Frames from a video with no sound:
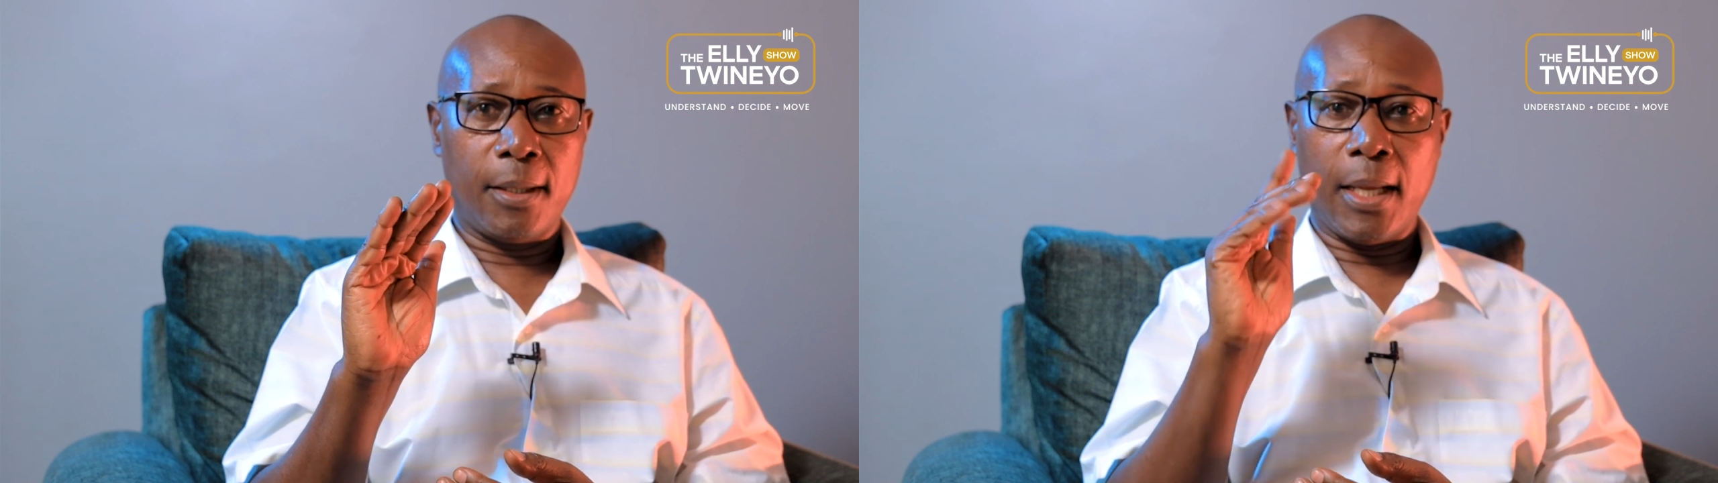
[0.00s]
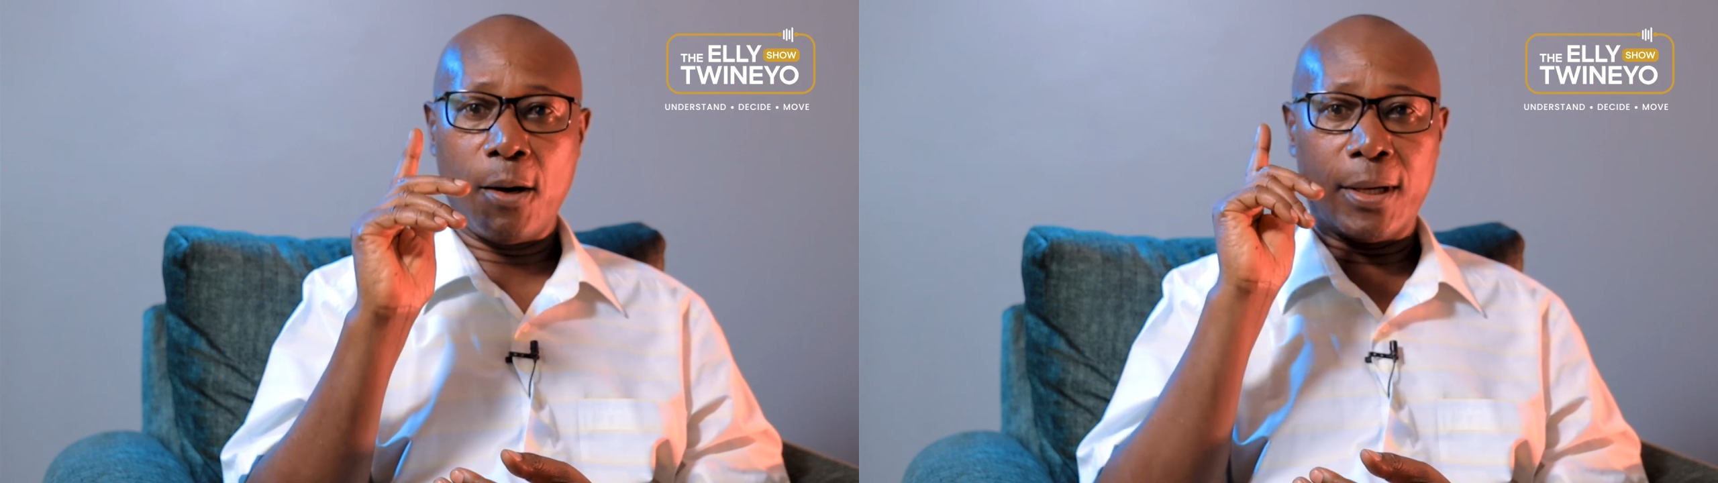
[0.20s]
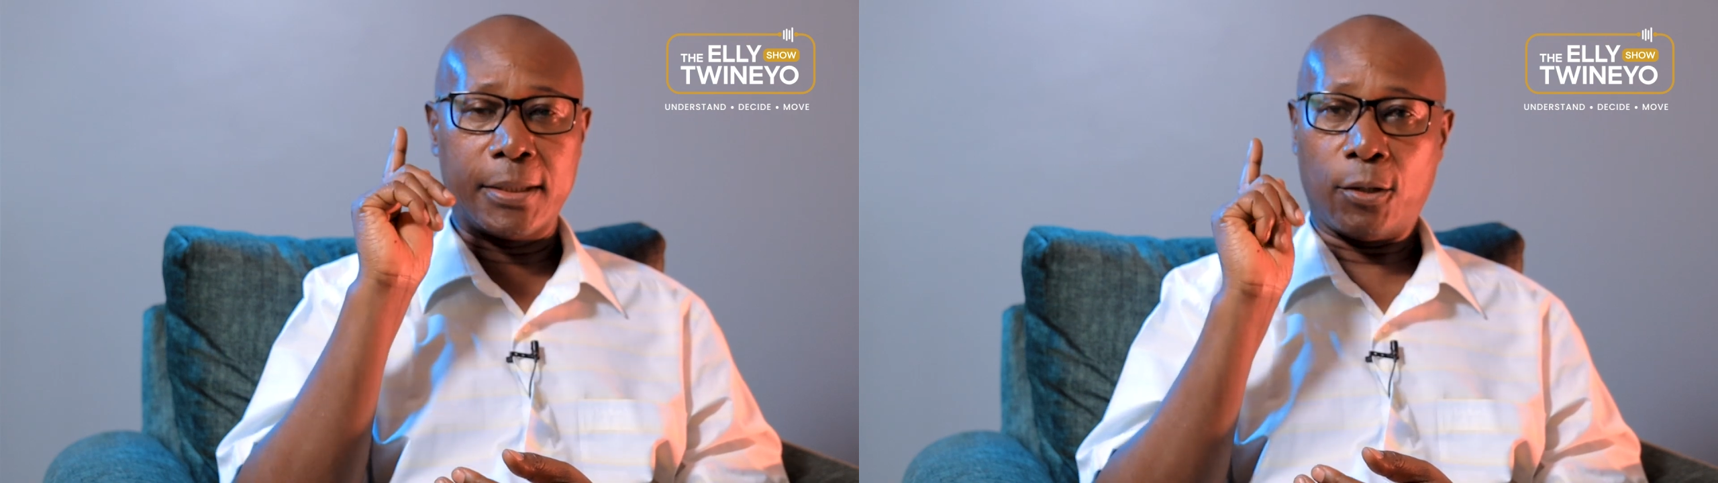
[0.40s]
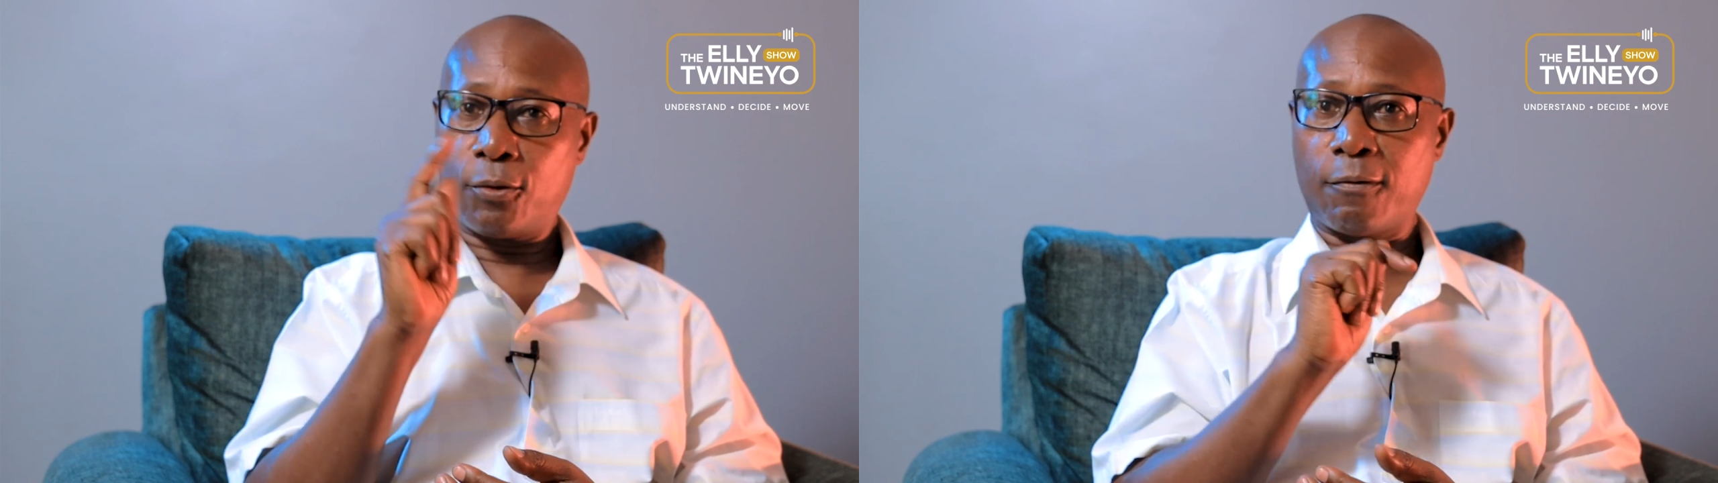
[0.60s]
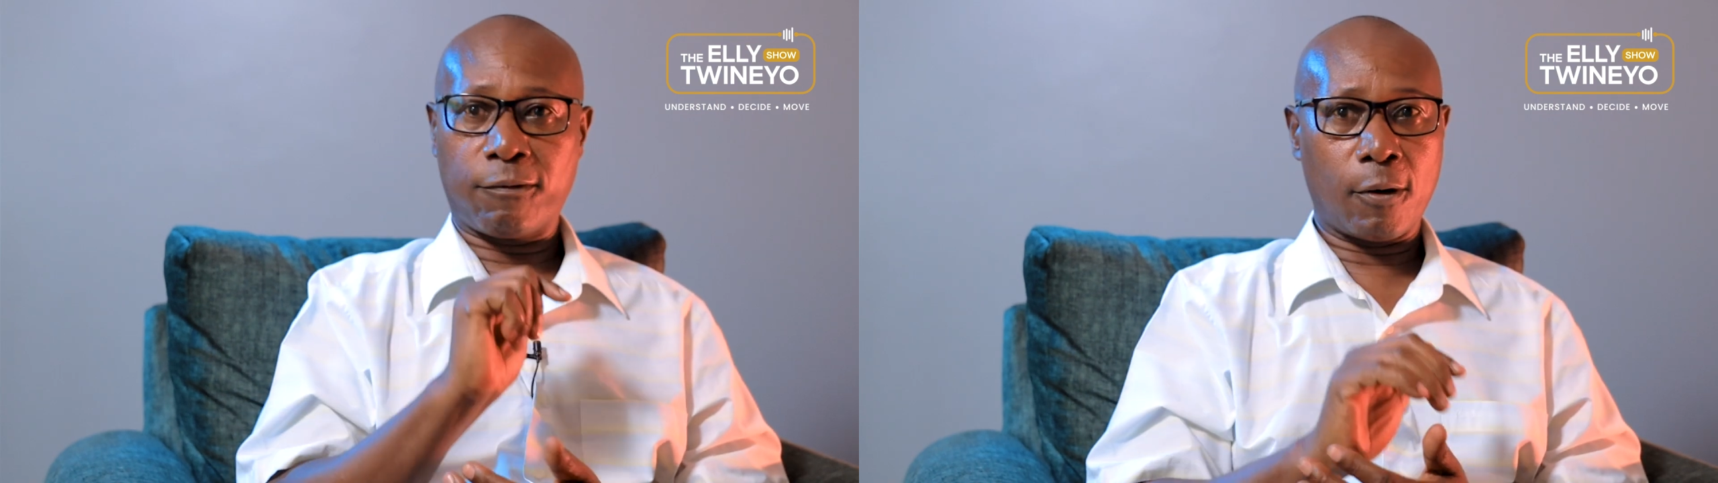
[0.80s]
there was a
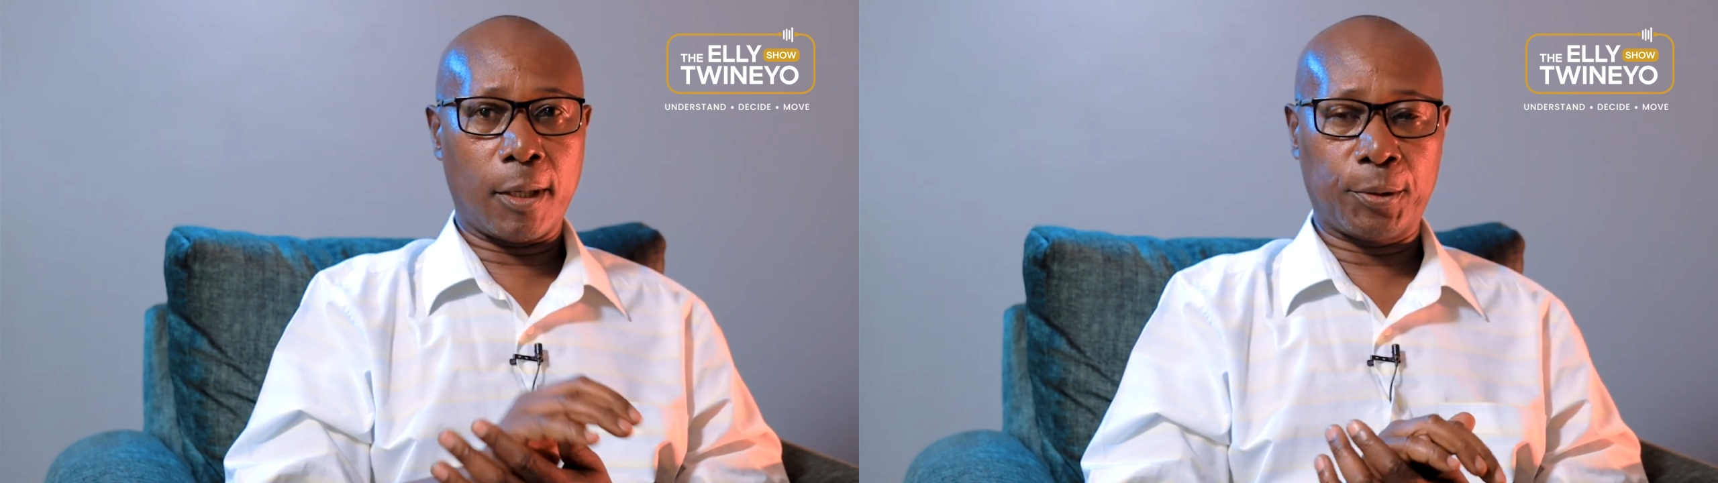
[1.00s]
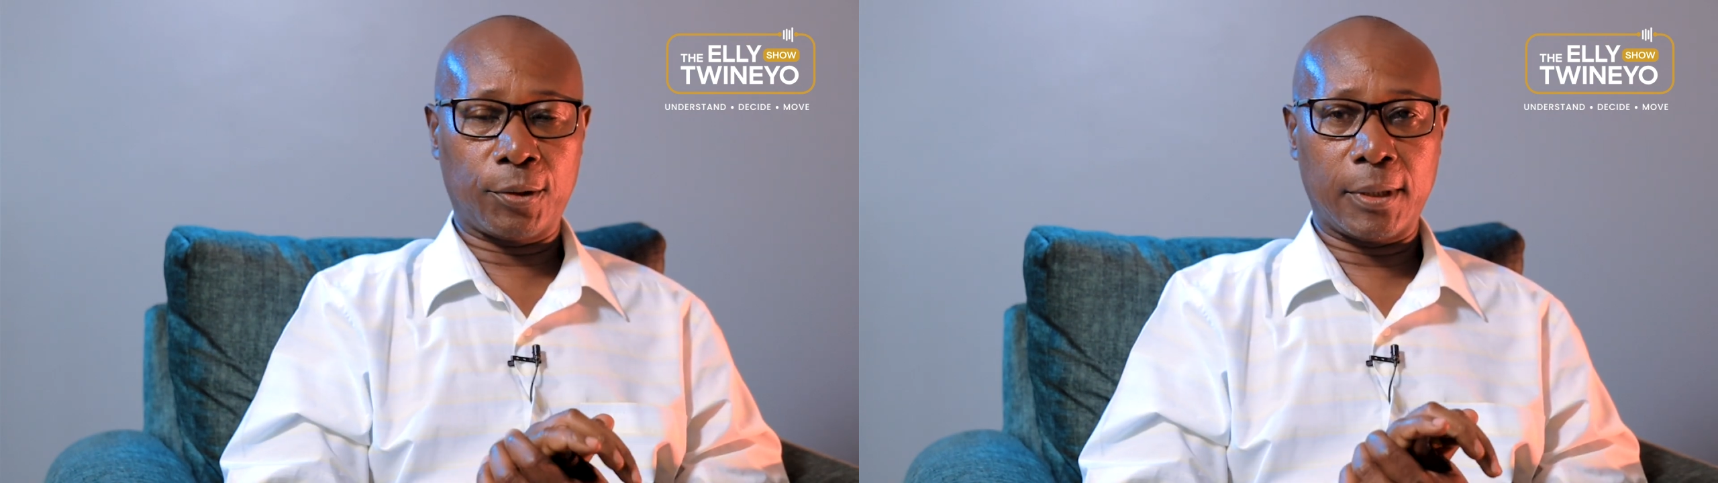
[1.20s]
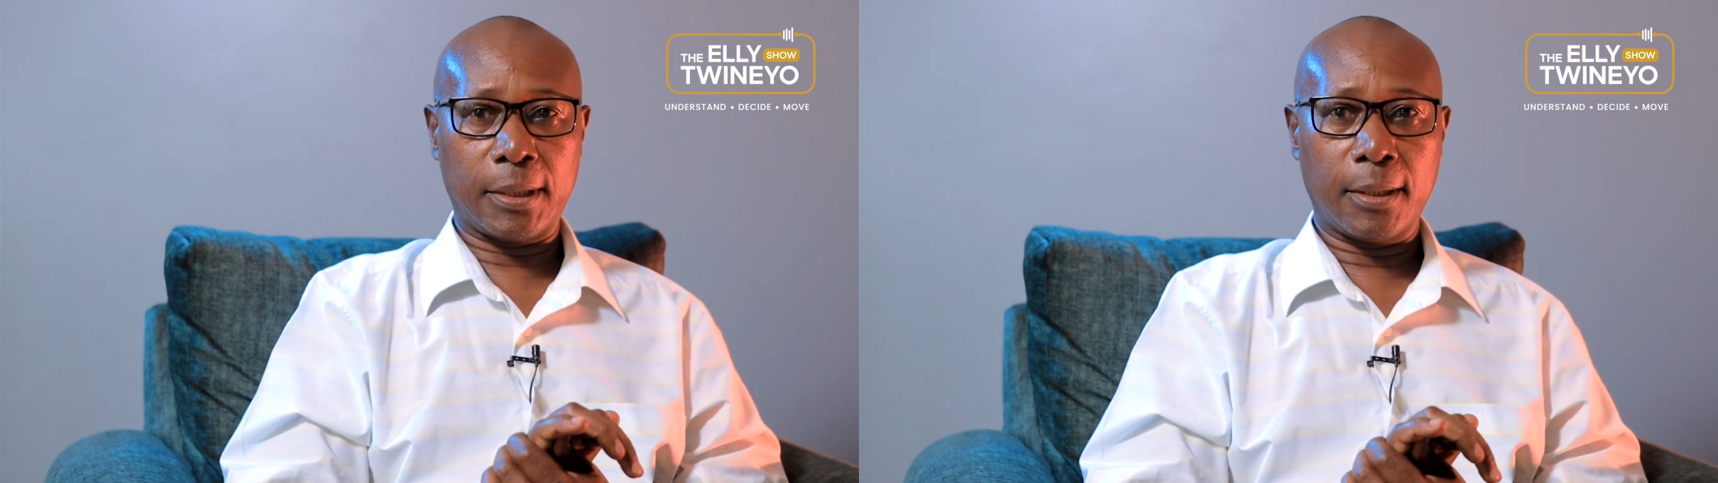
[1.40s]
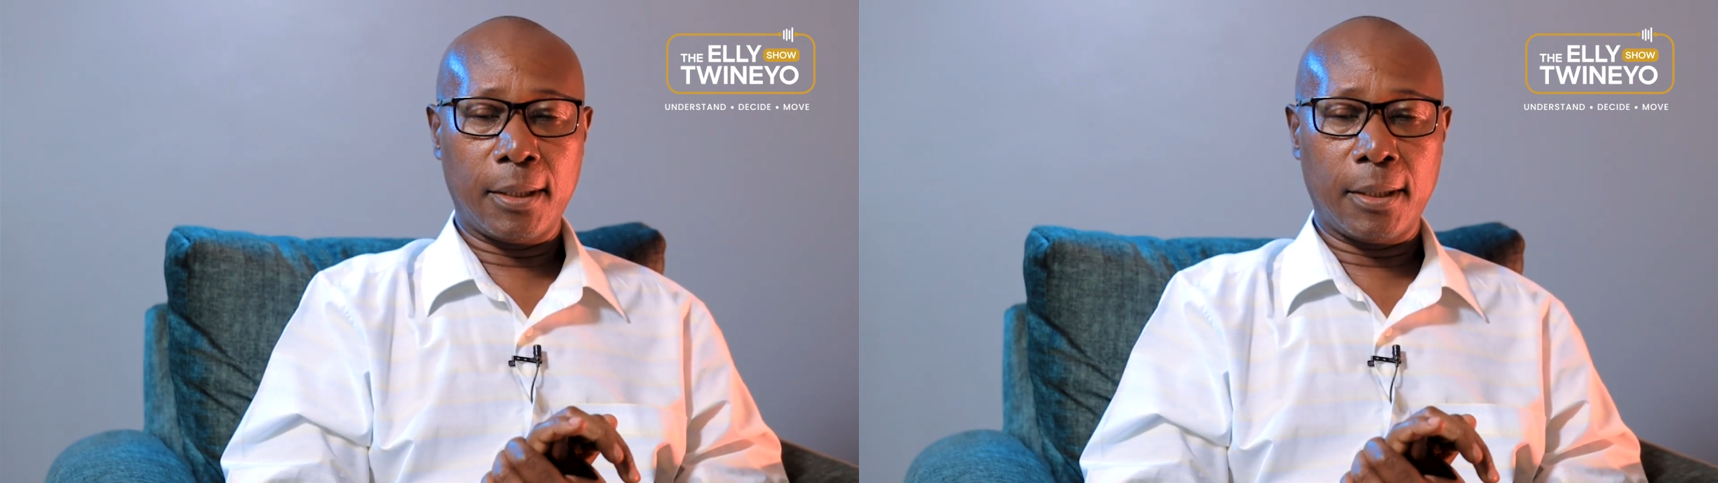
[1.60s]
lot of corruption